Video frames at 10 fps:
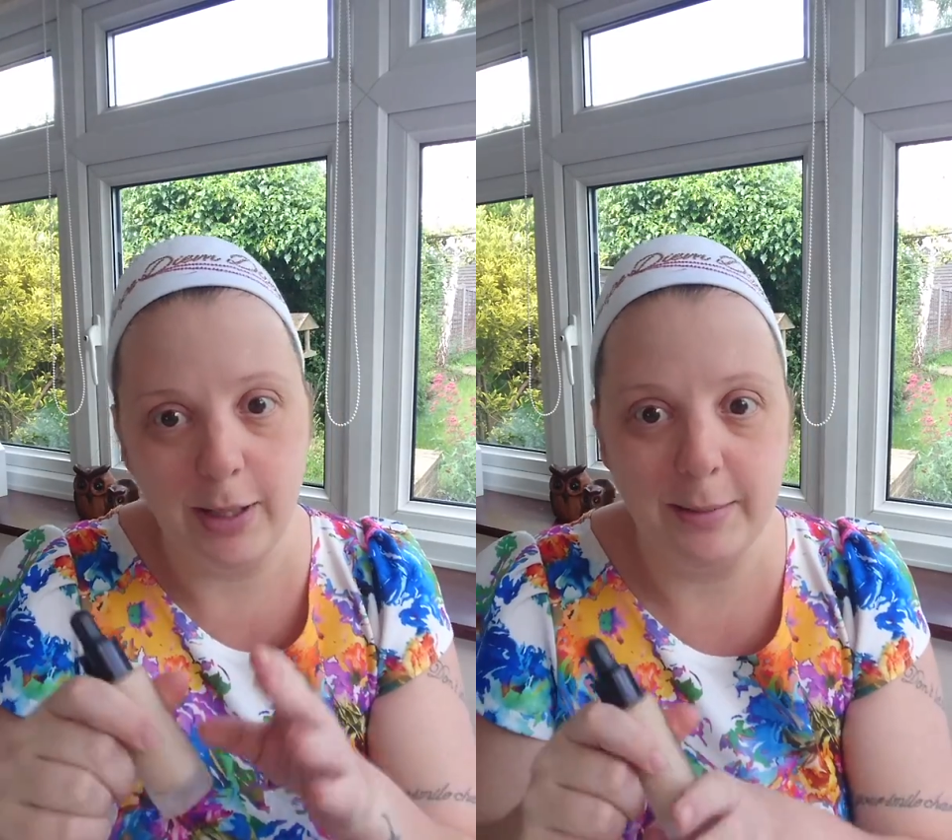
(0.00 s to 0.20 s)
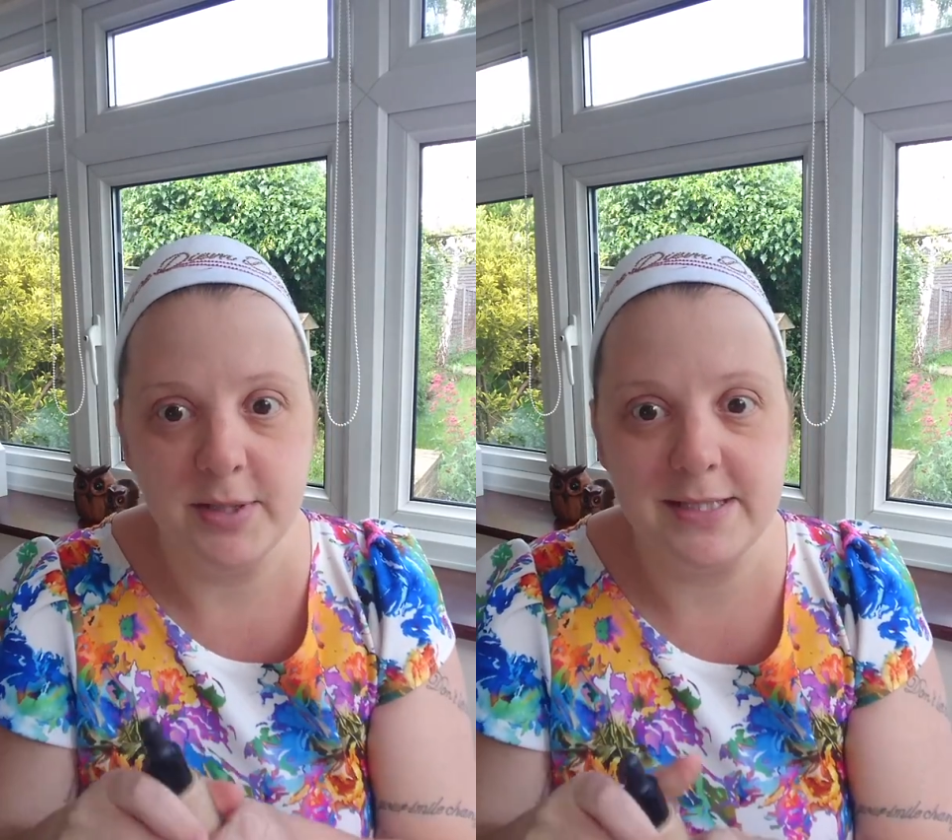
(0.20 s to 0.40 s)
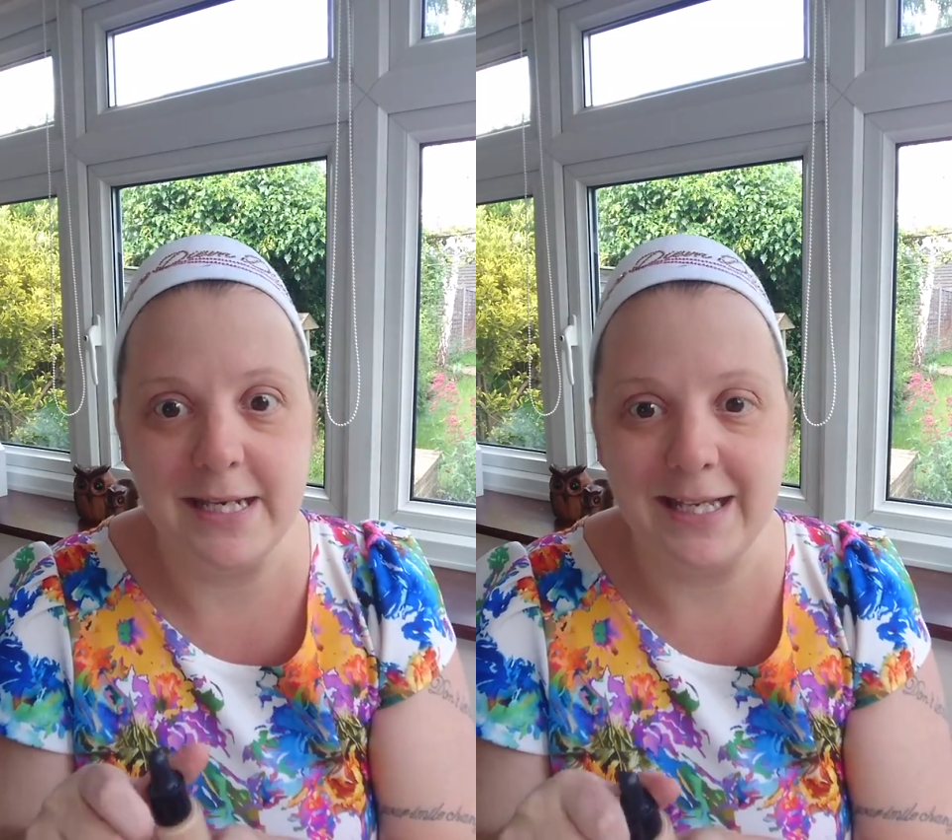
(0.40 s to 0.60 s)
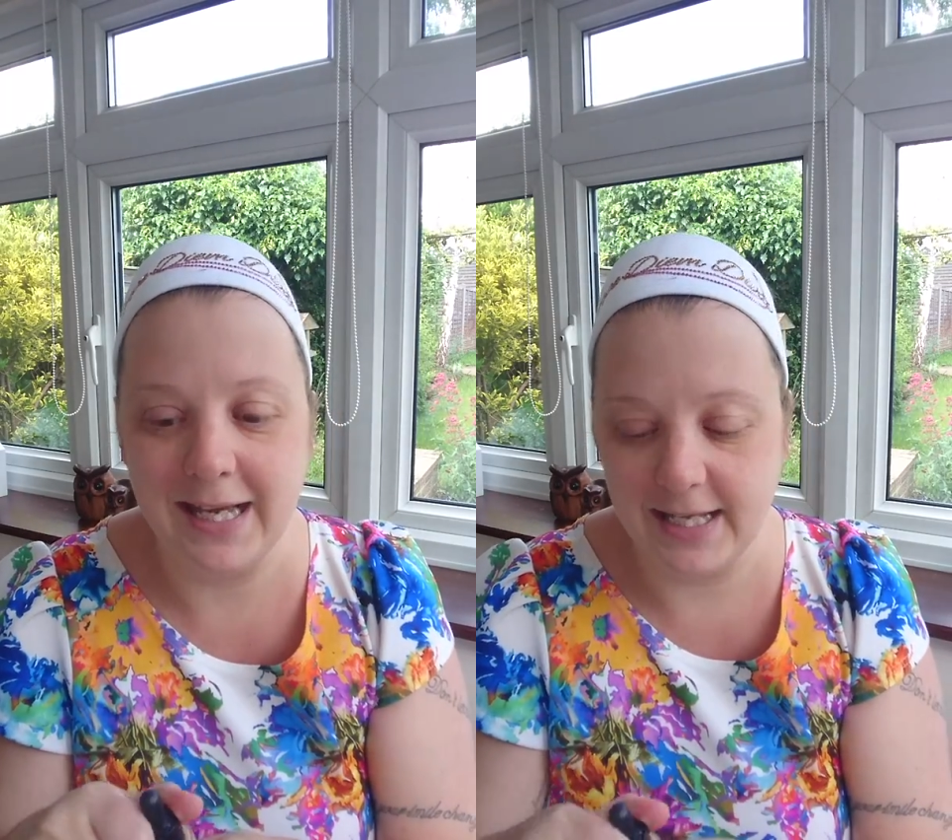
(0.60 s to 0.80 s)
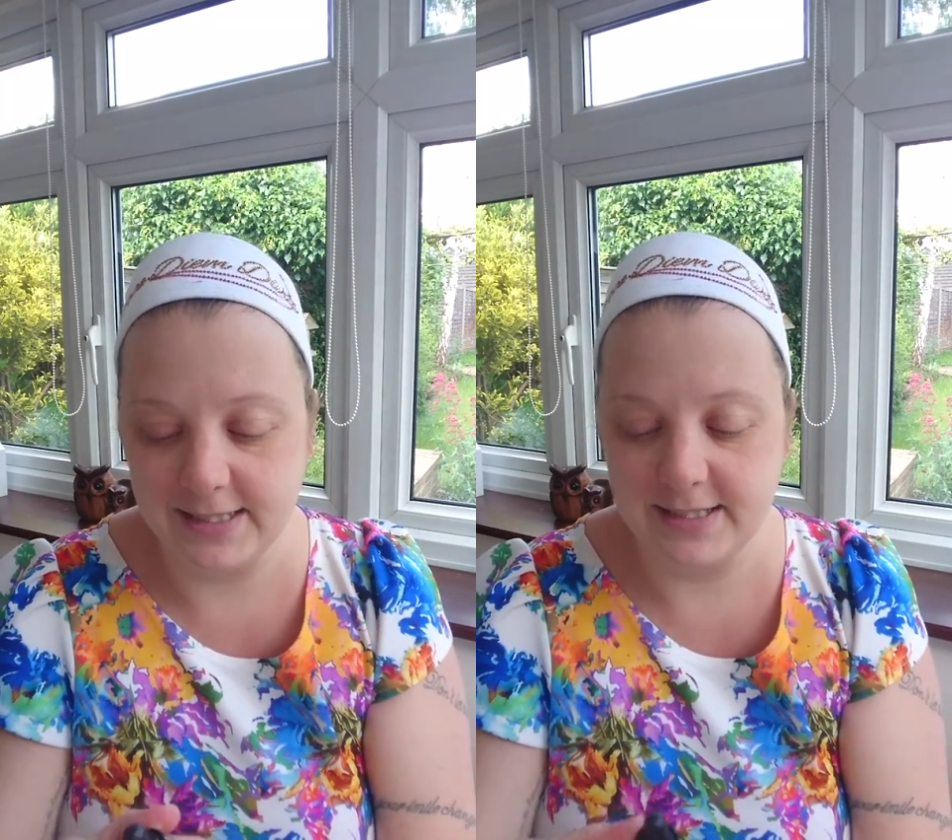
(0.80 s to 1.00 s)
elements in it
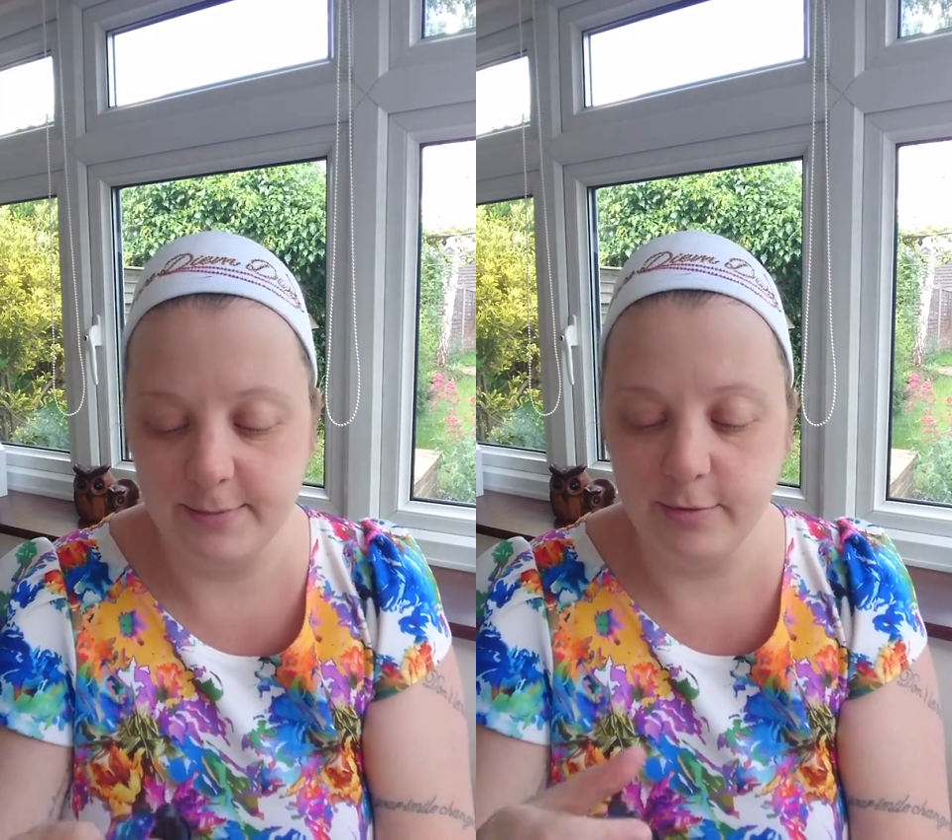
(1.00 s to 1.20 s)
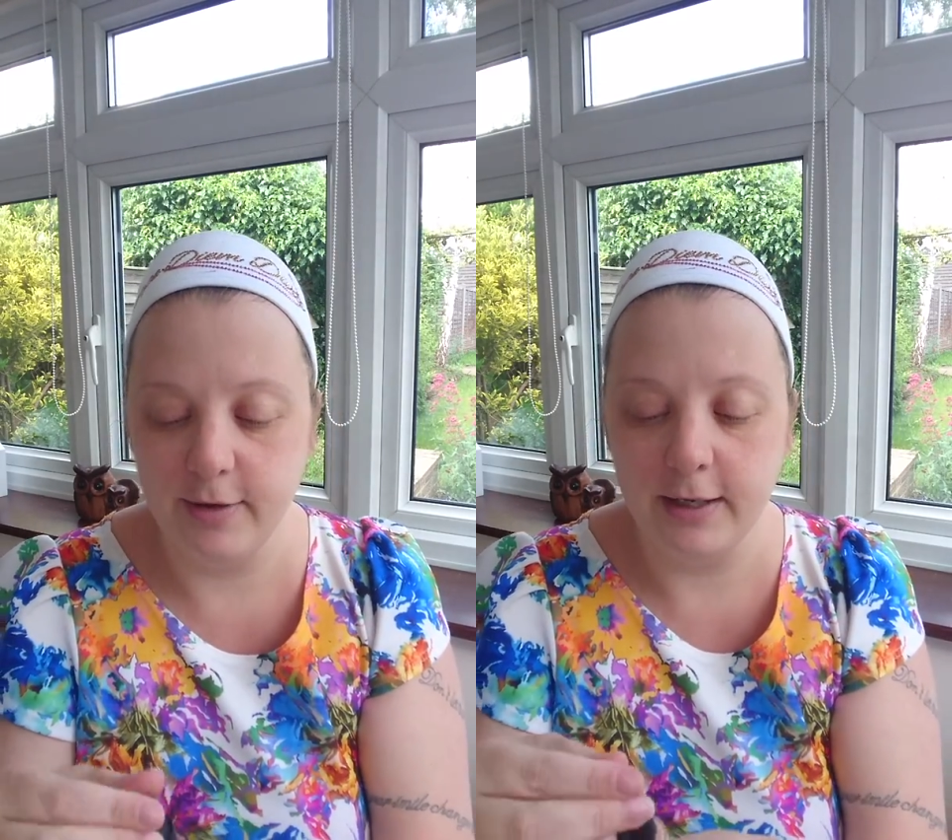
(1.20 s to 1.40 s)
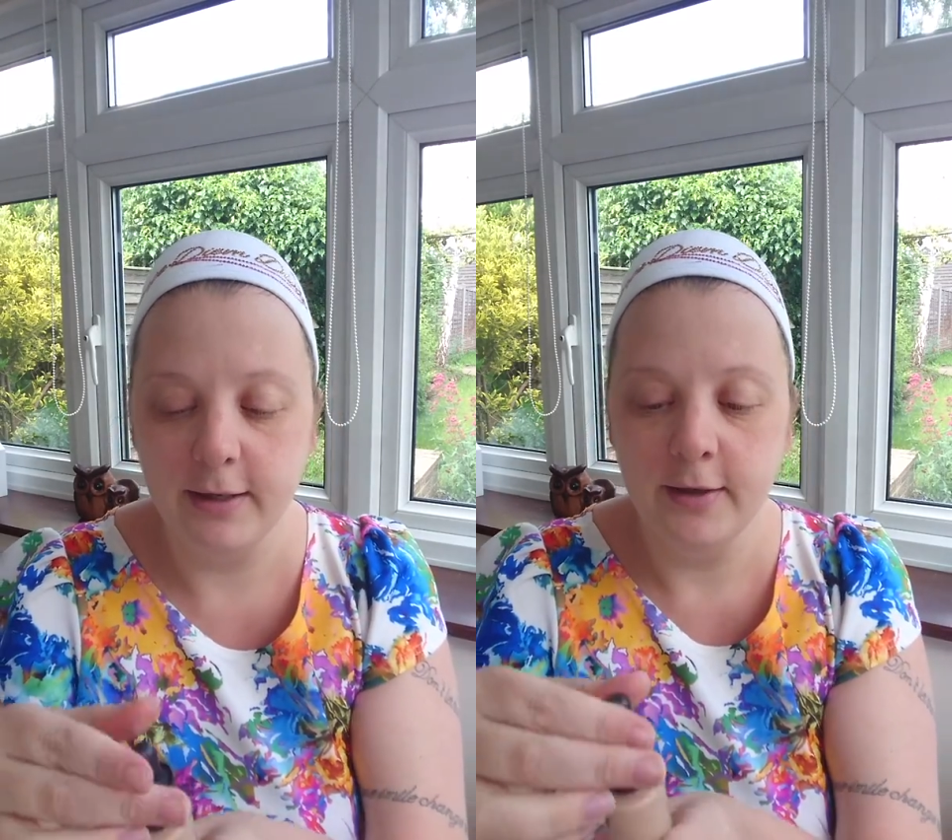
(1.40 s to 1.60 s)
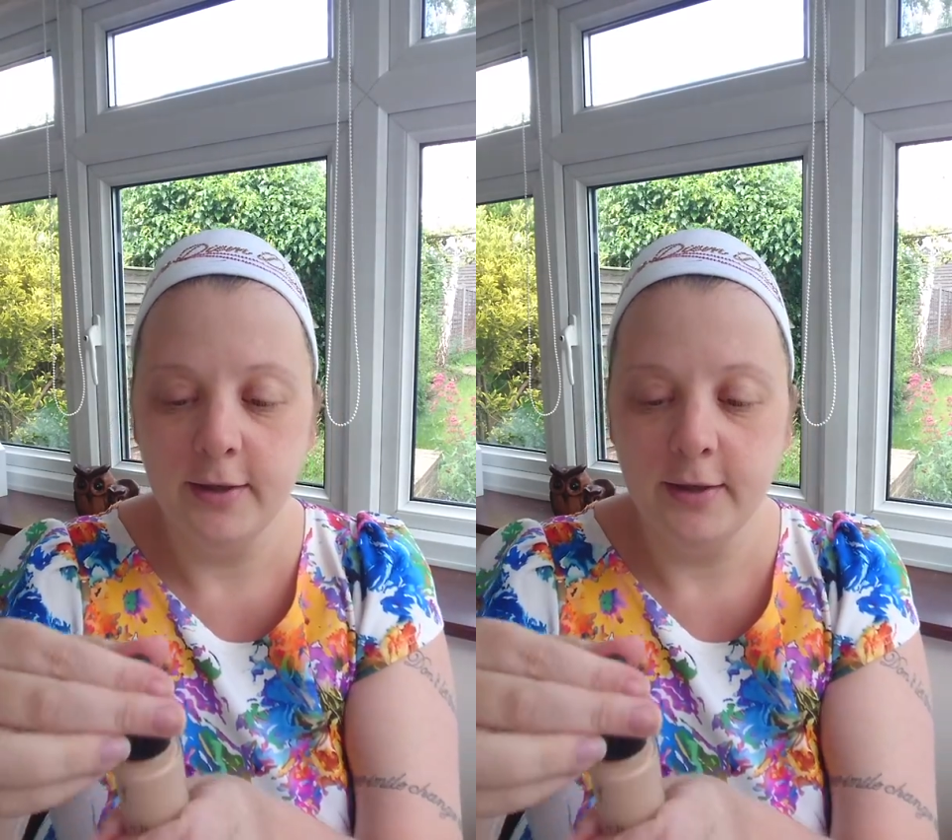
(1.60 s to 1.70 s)
can separate.